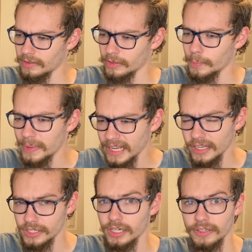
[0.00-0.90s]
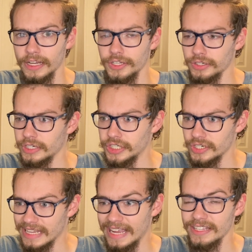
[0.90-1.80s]
the biggest Star Alliance creature
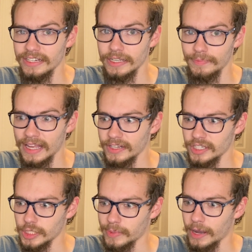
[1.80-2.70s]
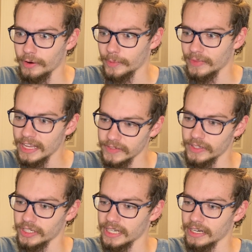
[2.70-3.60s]
is Antony at 6 power as of
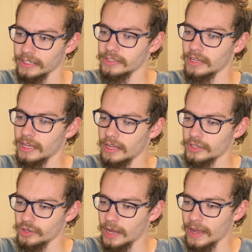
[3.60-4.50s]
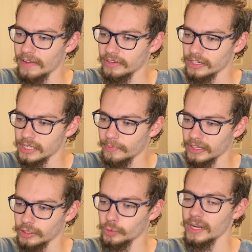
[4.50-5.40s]
Dark Tidings. So now having
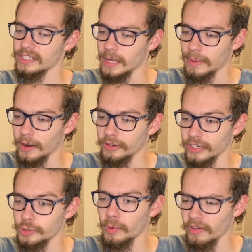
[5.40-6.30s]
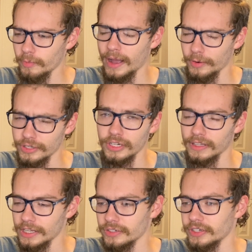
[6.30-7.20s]
something twice that power, a 12 power Star
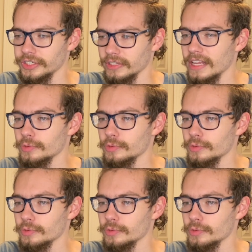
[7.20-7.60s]
Alliance creature, that's